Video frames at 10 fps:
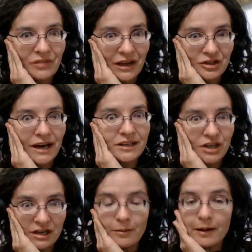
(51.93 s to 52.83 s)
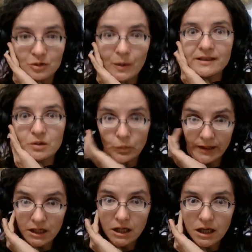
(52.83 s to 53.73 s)
I try to check them about twice a
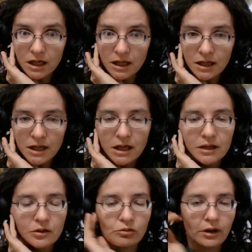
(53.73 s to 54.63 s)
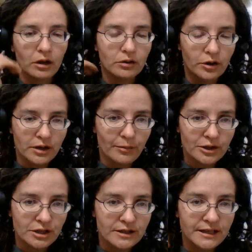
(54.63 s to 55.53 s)
week. The Railroad
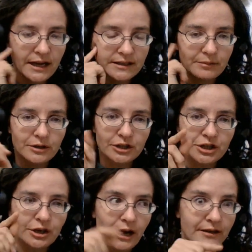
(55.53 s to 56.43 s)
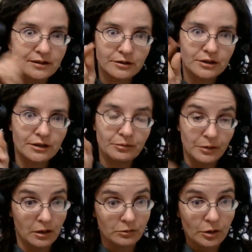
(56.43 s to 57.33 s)
Commission sites. I'm going to show you how to search on the
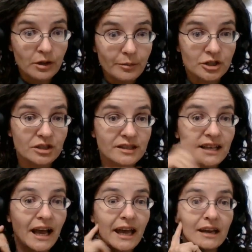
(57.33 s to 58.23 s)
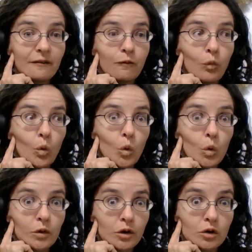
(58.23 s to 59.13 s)
Railroad Commission site
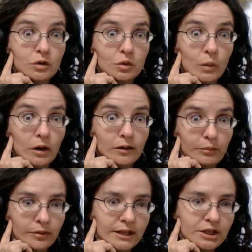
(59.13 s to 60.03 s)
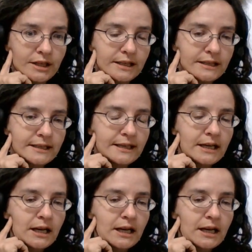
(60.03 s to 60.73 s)
for those well completions.